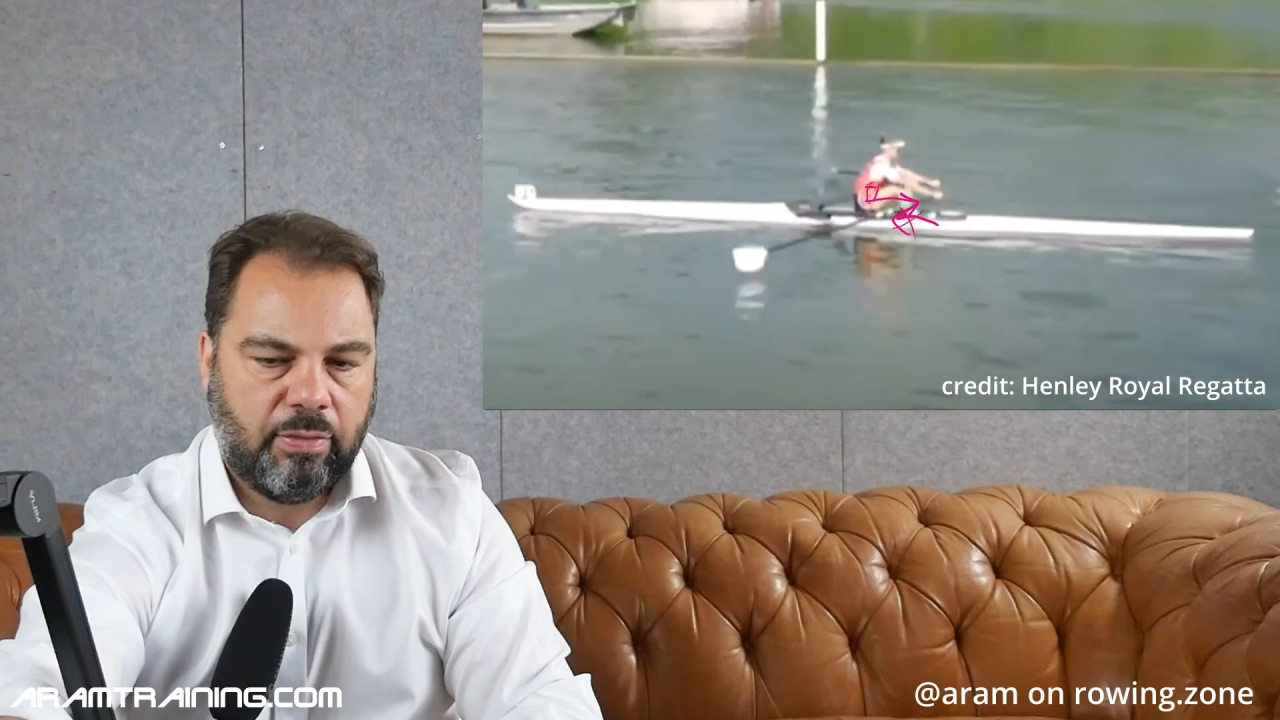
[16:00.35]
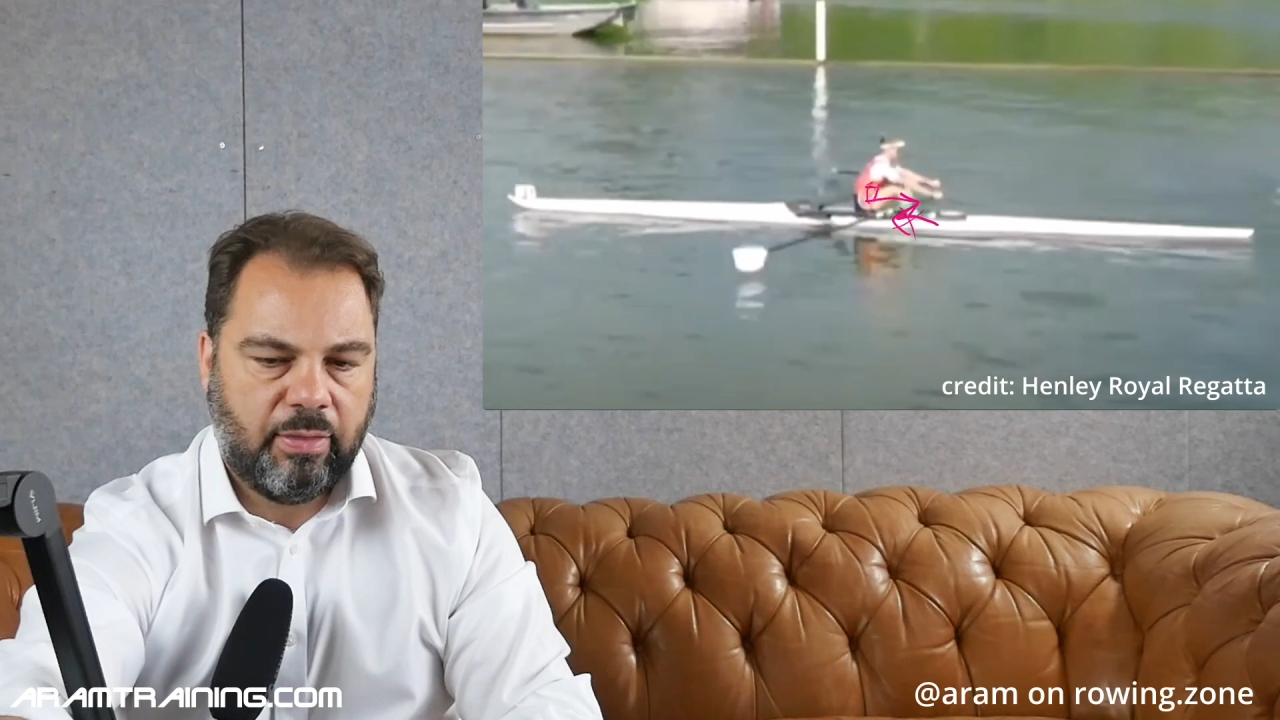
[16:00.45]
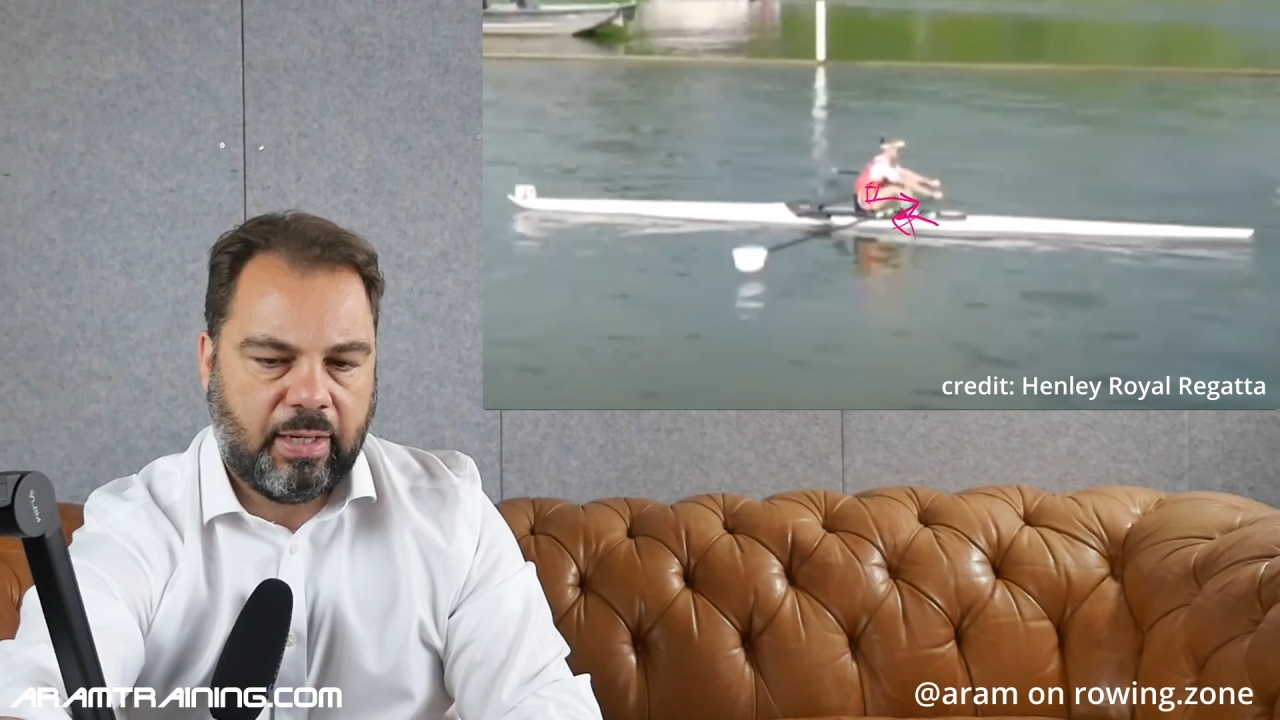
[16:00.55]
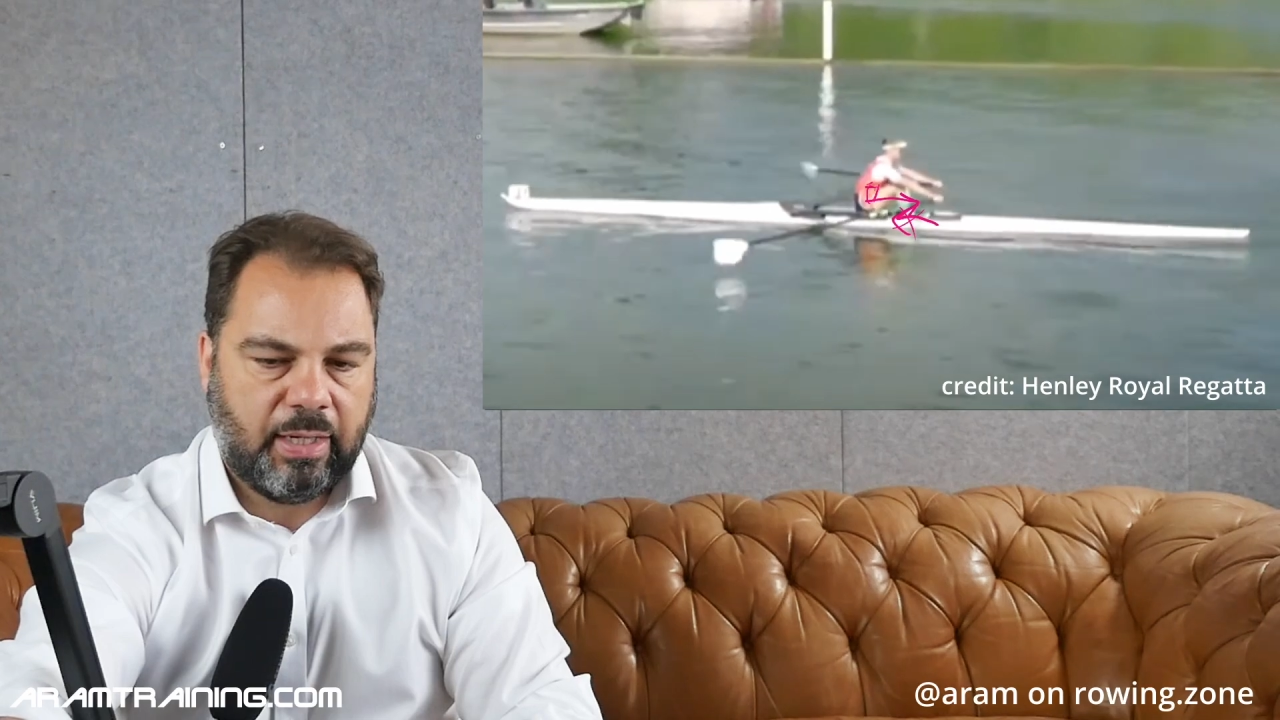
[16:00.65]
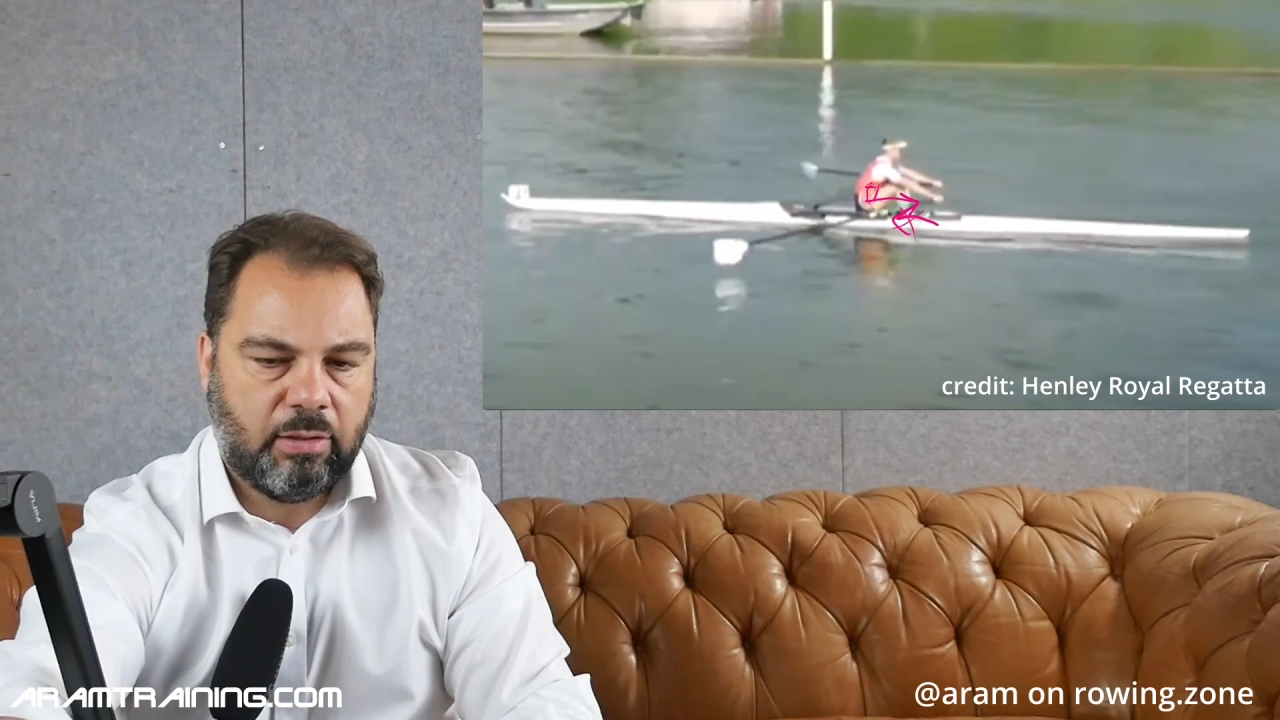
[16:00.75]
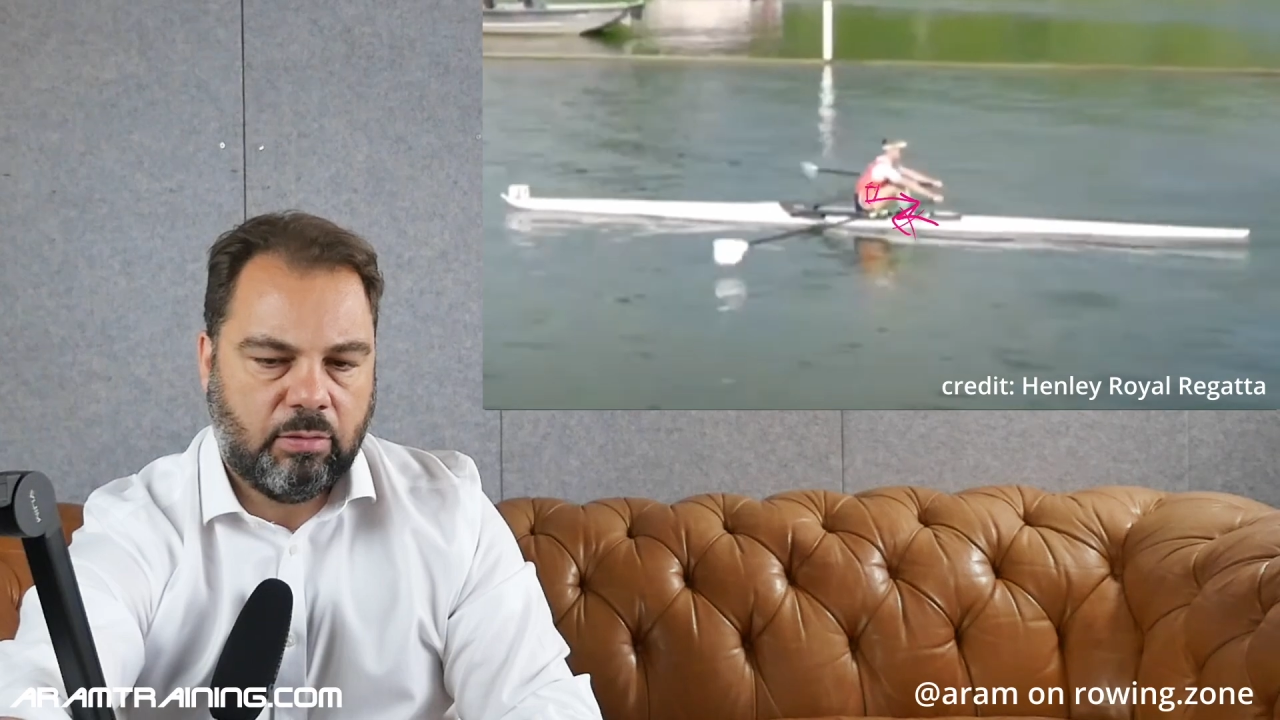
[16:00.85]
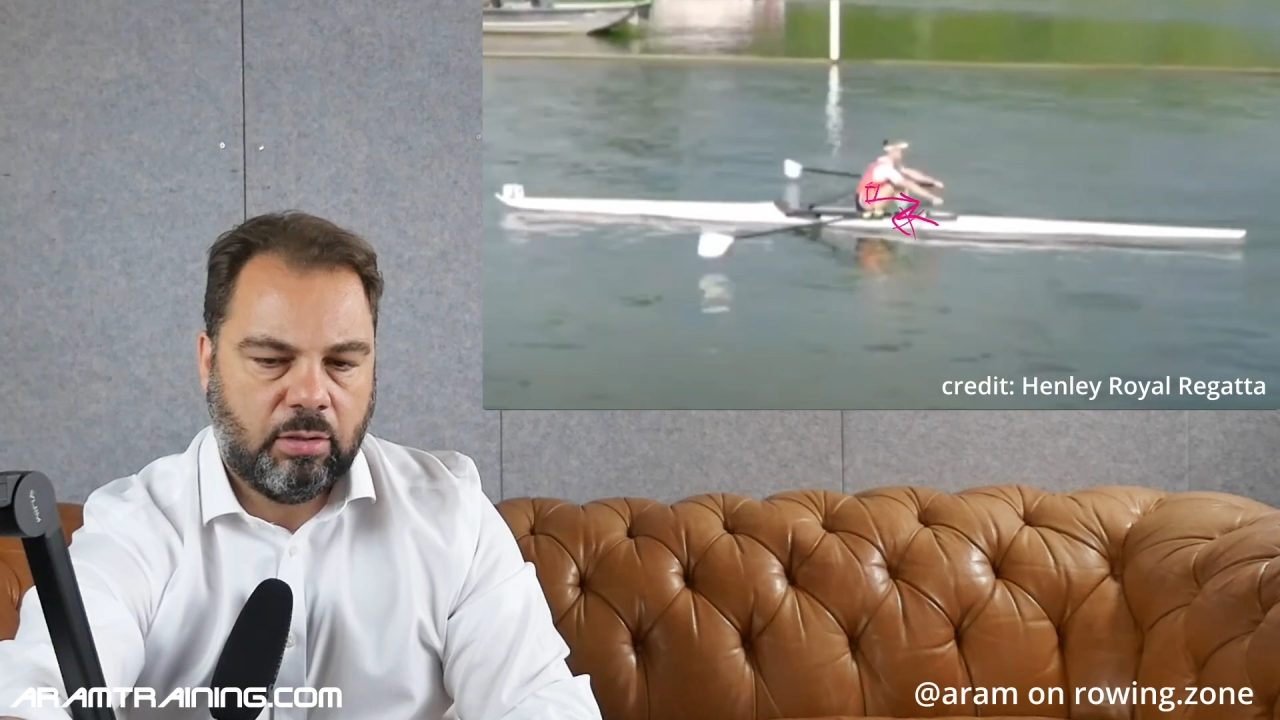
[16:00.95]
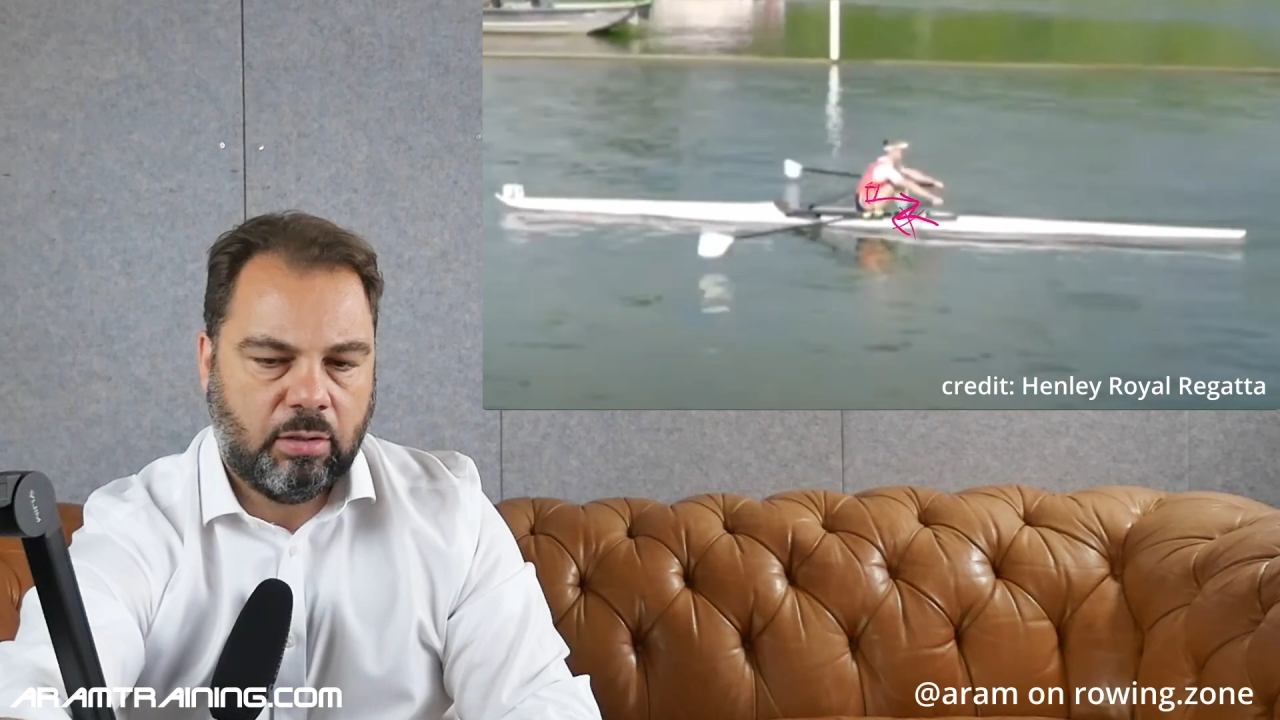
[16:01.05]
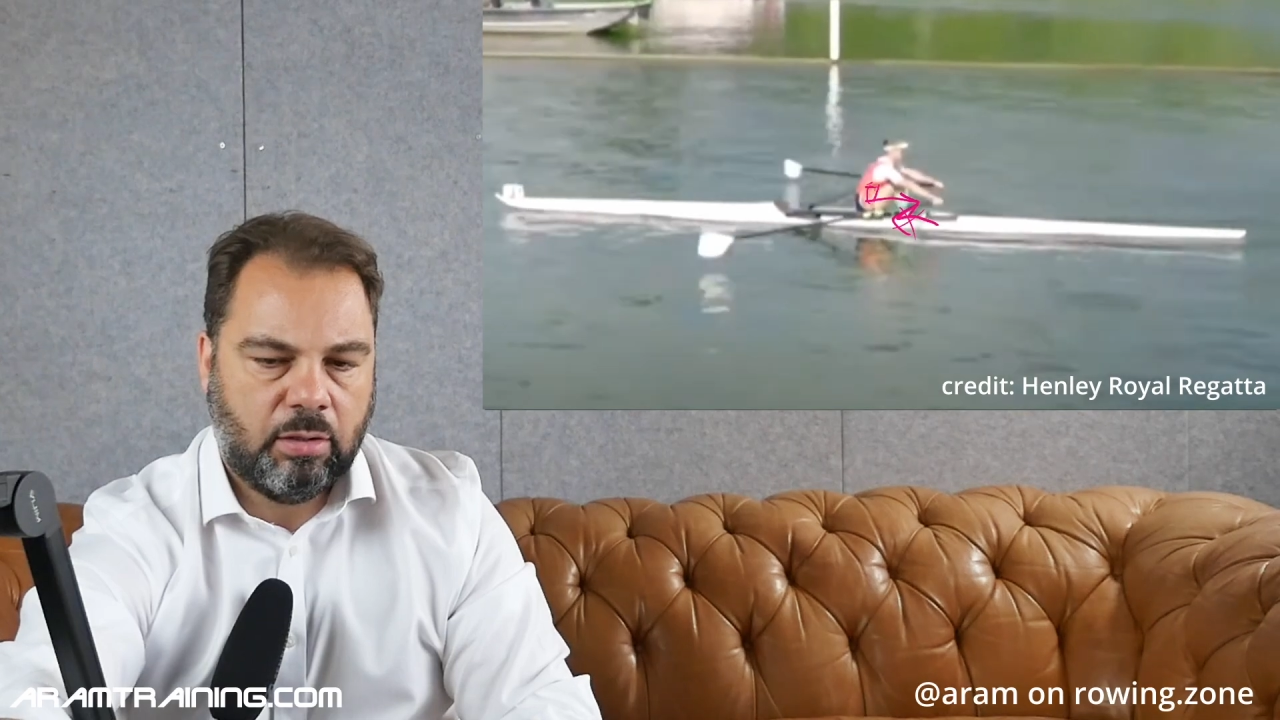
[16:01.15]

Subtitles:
now